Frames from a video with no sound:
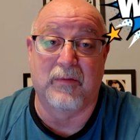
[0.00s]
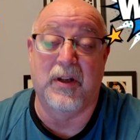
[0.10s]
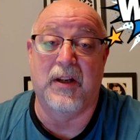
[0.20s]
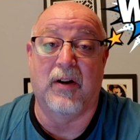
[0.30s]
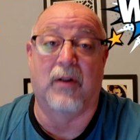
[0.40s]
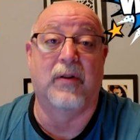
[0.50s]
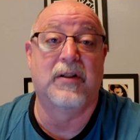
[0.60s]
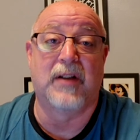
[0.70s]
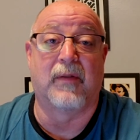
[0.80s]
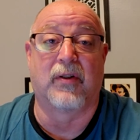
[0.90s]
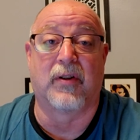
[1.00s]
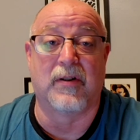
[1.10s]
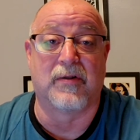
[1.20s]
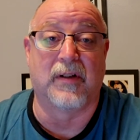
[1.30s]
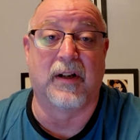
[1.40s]
We always have a
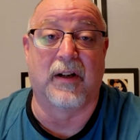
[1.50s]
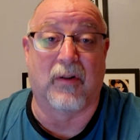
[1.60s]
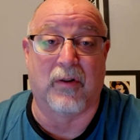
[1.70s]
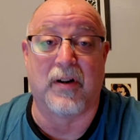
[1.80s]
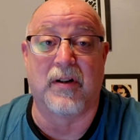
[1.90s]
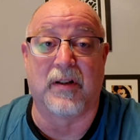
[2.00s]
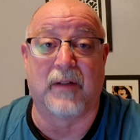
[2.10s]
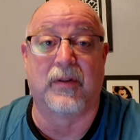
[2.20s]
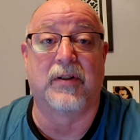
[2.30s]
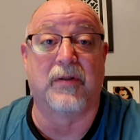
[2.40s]
grocery order delivered